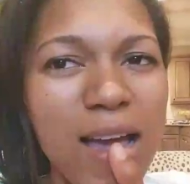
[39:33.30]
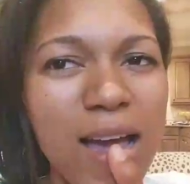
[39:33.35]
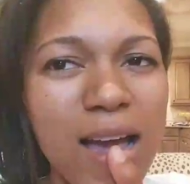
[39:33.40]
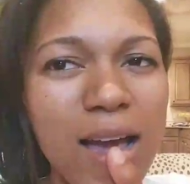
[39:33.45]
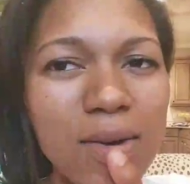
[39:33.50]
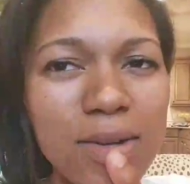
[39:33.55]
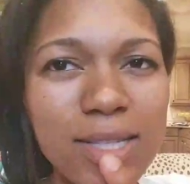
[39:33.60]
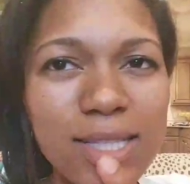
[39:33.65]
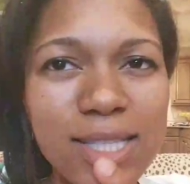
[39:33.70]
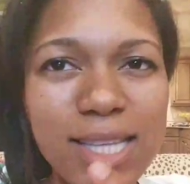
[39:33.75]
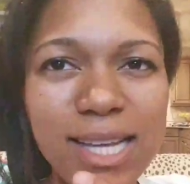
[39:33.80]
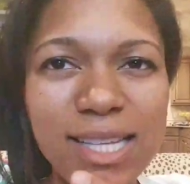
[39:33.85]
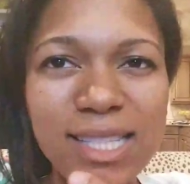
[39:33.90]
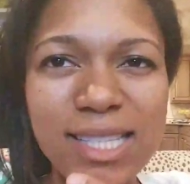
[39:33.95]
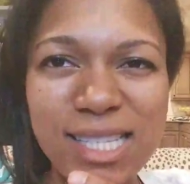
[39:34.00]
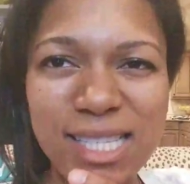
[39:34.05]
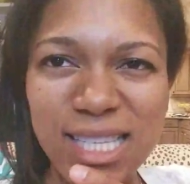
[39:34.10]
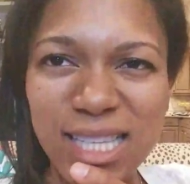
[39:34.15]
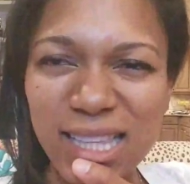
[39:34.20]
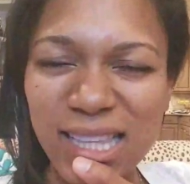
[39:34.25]
wouldn't say I
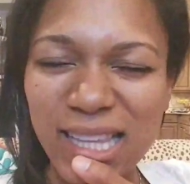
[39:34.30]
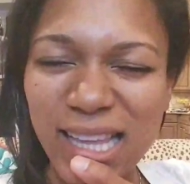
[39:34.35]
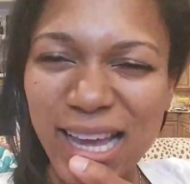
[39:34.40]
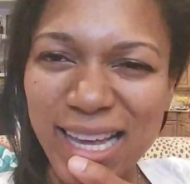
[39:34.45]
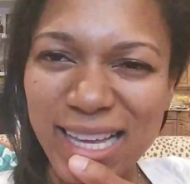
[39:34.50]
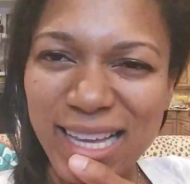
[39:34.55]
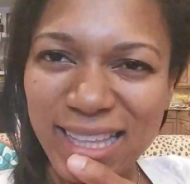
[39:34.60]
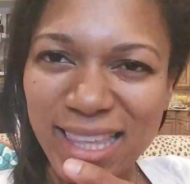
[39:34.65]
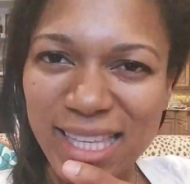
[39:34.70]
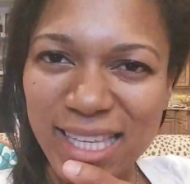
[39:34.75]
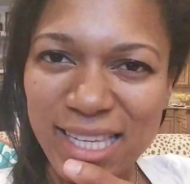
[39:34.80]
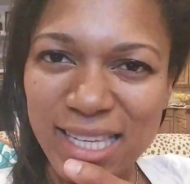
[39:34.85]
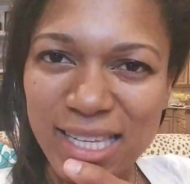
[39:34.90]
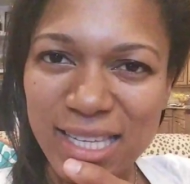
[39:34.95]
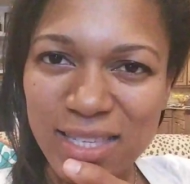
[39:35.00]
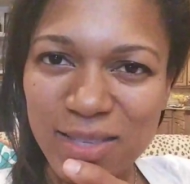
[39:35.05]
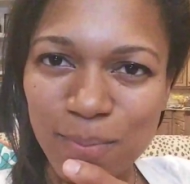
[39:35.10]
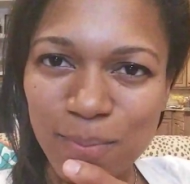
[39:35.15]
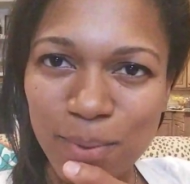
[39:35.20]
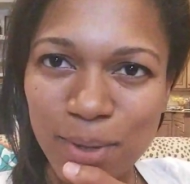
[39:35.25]
dislike
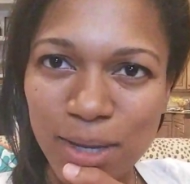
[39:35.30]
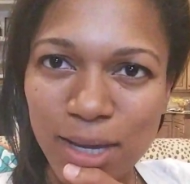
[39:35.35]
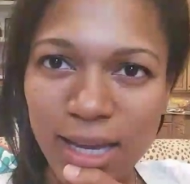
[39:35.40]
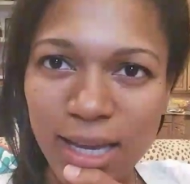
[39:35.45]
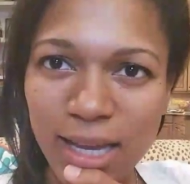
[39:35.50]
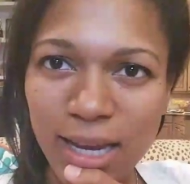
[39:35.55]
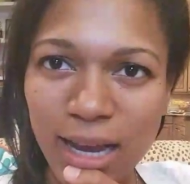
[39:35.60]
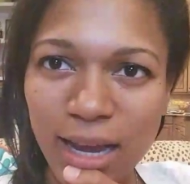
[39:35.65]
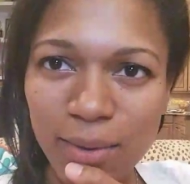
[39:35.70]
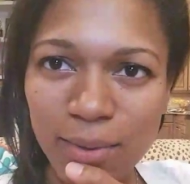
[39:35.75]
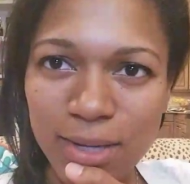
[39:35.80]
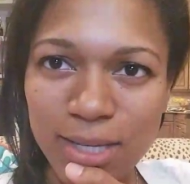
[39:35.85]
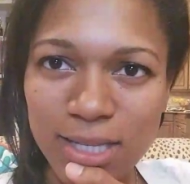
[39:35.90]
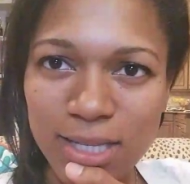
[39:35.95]
this, but I